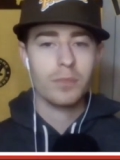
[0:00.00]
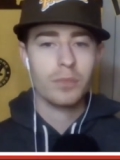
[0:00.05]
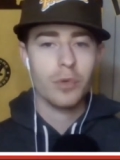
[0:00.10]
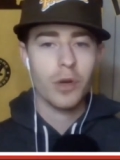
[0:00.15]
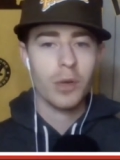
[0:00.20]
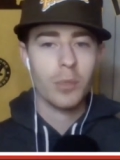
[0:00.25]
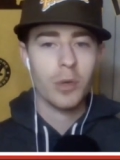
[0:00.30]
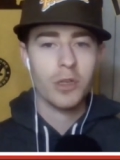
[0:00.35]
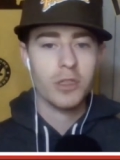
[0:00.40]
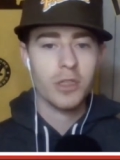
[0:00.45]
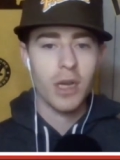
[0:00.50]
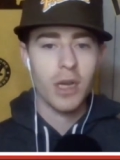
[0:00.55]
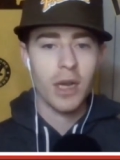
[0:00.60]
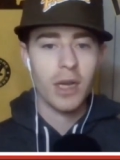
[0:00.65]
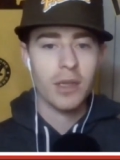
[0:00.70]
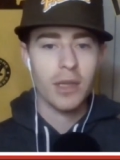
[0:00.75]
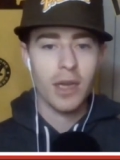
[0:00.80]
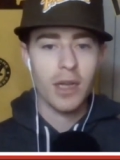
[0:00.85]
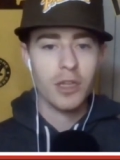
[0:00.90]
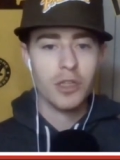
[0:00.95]
pretty much
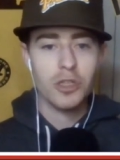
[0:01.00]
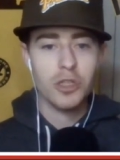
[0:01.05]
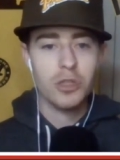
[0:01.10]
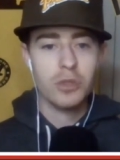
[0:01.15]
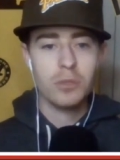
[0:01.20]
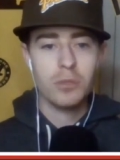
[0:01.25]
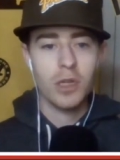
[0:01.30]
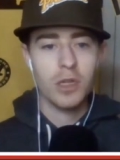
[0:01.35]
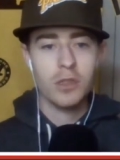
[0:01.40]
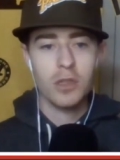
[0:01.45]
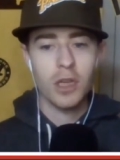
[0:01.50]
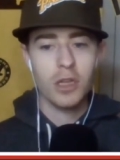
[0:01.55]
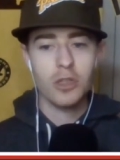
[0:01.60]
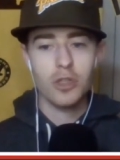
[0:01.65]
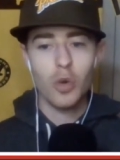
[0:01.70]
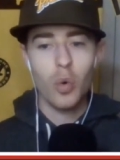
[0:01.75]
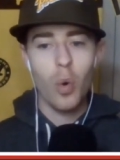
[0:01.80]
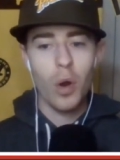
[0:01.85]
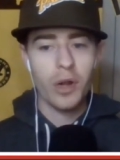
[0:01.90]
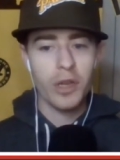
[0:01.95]
saying like it's it's like
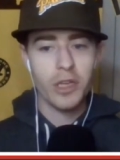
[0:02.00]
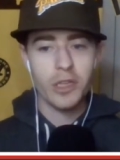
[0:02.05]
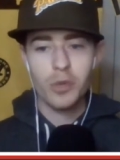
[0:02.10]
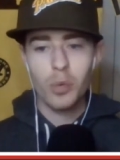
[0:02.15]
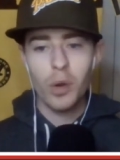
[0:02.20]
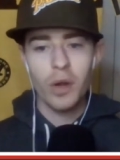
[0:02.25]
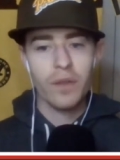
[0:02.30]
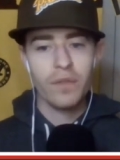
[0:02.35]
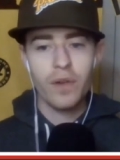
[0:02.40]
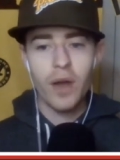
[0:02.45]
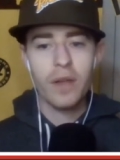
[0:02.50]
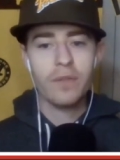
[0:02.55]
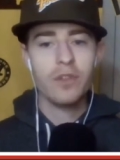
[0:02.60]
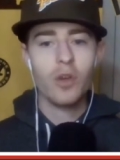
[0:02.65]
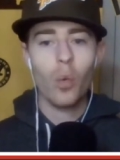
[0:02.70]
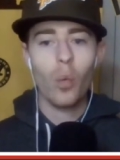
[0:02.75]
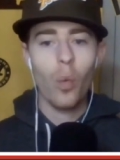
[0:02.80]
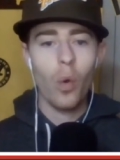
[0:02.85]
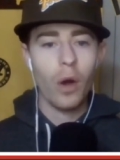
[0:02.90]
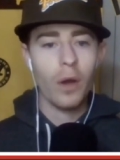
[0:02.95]
20, 25
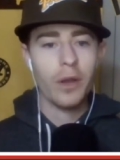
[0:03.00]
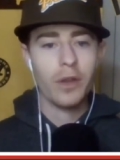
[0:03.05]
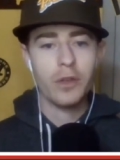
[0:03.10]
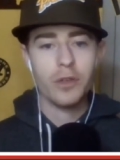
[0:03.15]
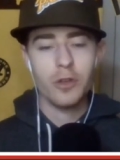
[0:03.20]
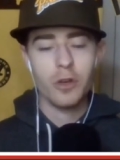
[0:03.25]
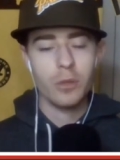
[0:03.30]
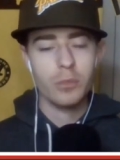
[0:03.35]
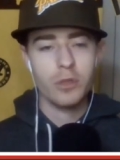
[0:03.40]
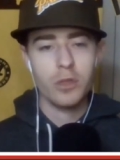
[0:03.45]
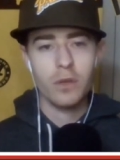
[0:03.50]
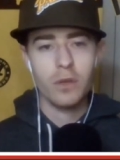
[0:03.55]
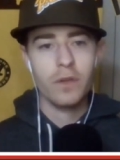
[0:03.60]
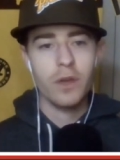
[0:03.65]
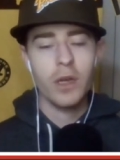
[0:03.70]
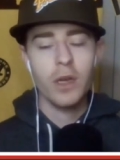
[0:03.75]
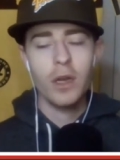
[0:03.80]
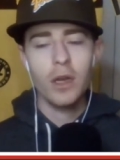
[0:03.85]
to 1 in terms of